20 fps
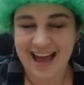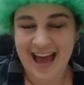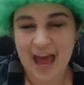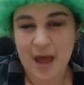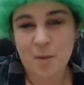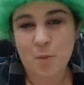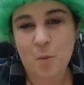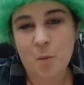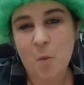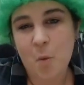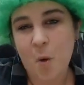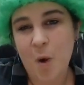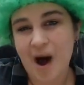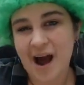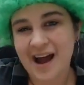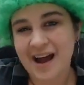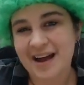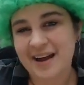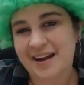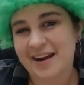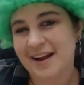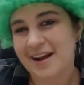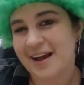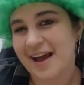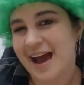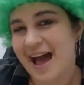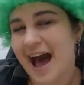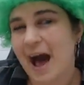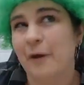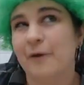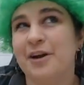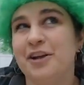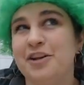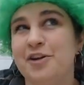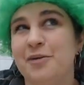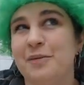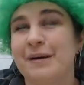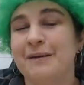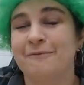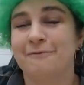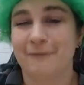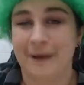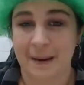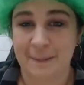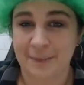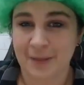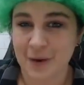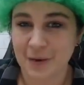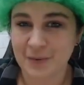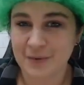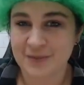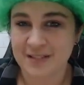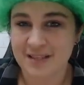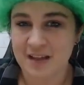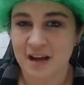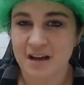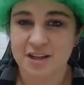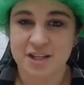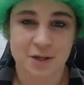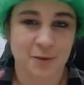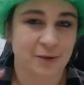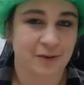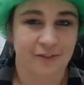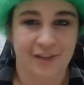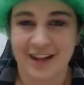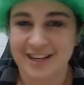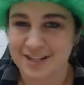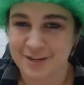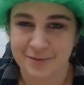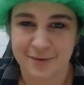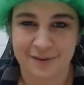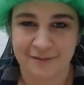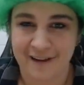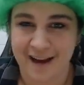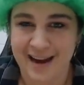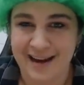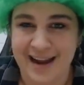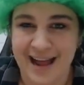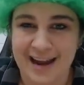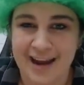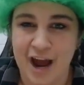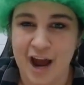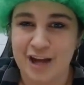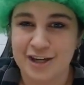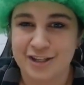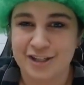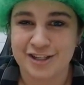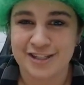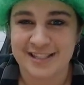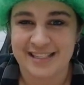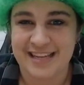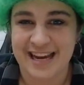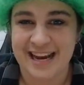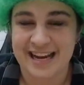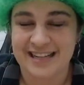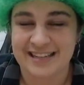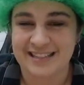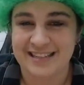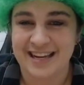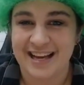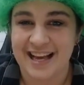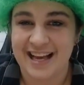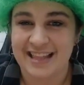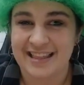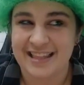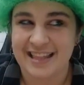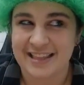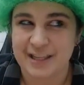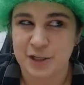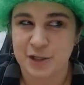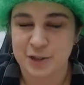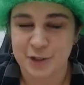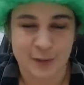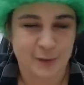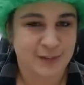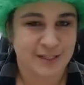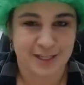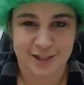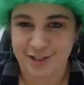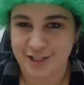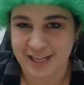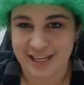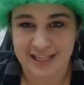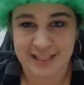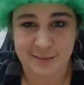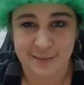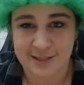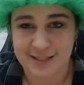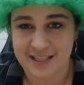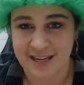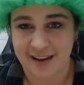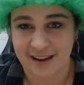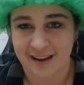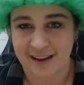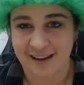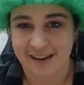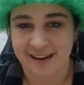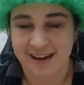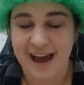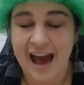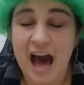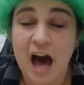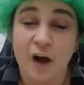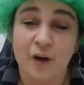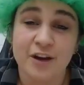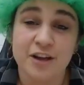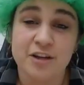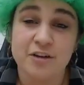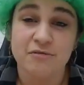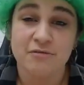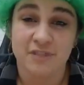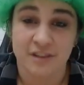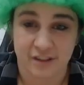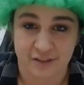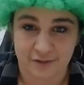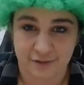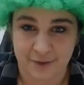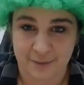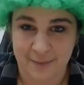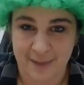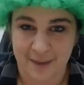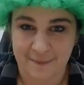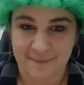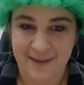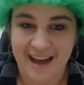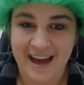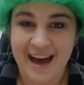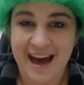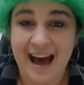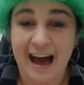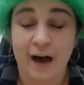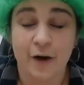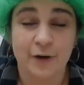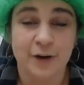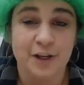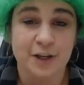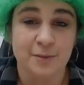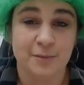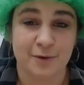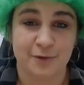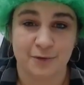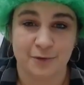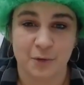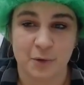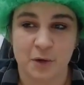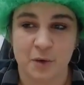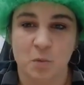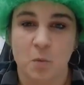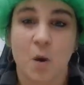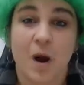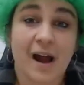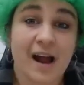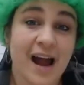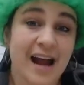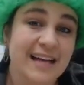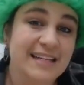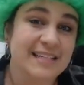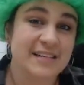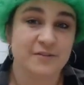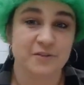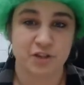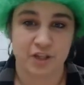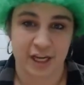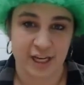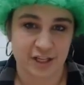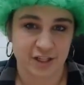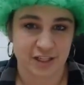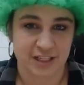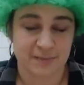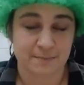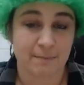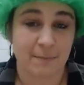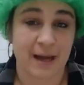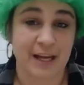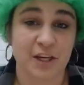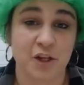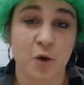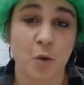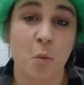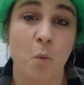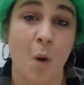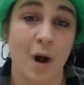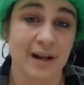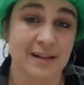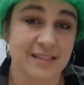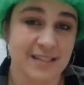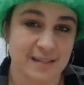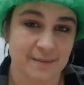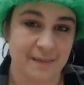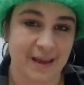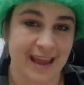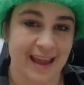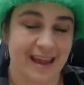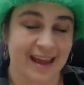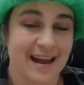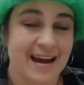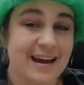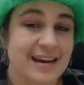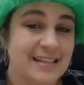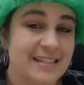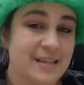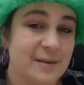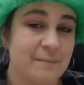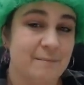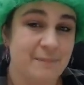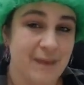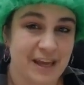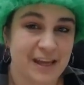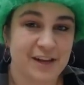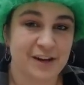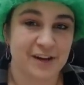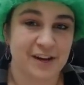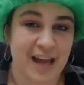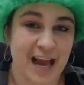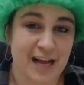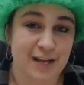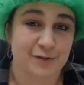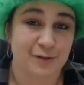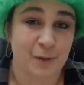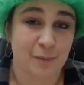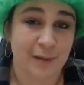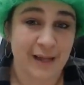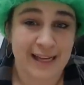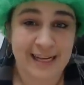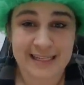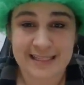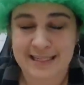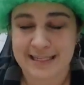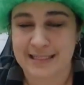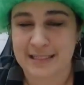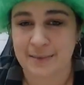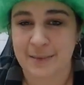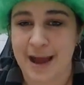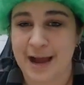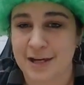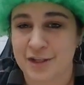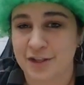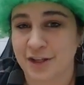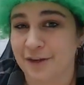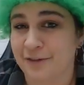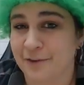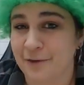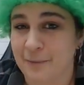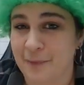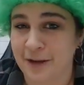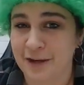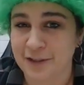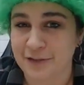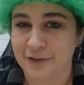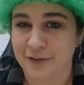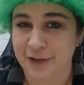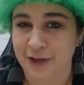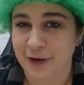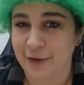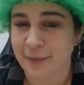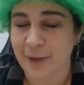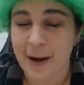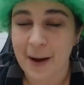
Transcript: and how can you reframe those to reflect and refine and understand that there's no such thing as mistake. How can you learn from them? How can you move forward? What kinds of changes might you want to make your cash flow planning system actually feel better for you?